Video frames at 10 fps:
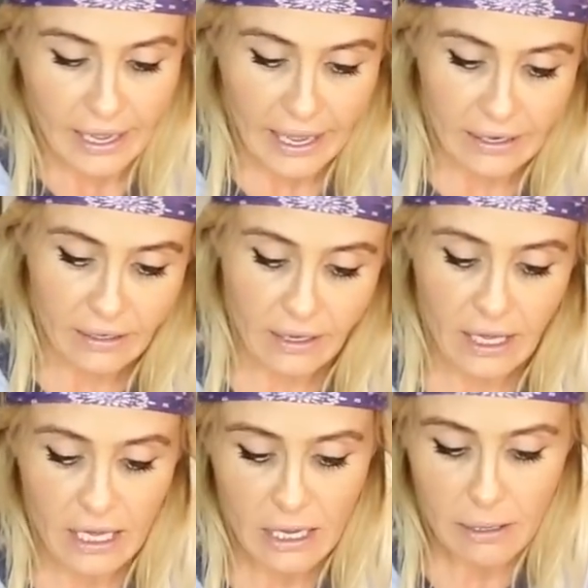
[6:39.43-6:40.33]
and
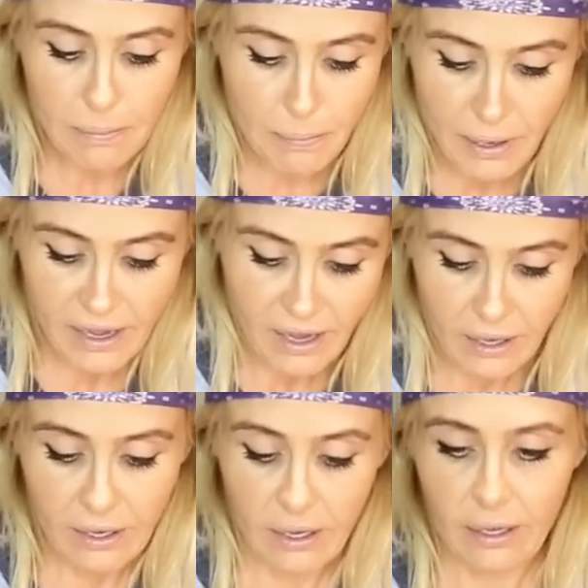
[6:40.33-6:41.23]
you
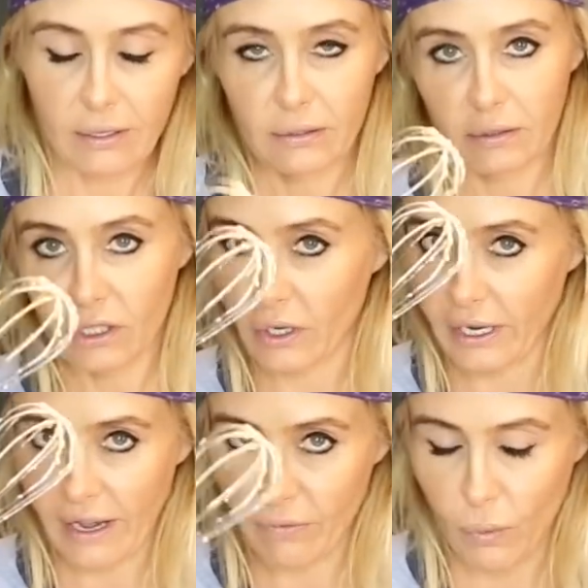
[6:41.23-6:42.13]

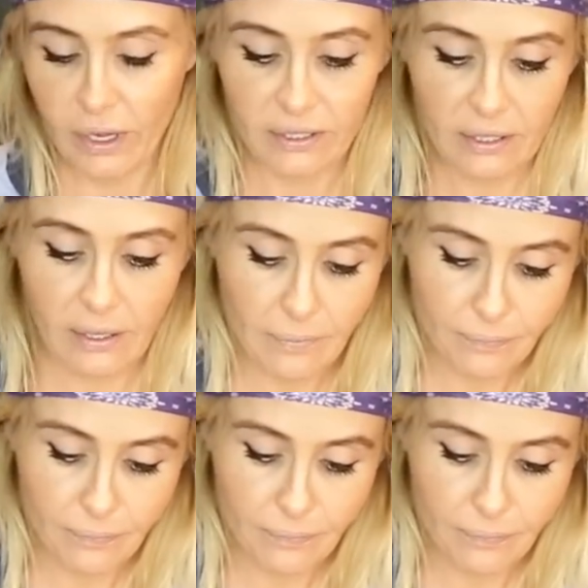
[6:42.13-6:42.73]
gotta have a whisk.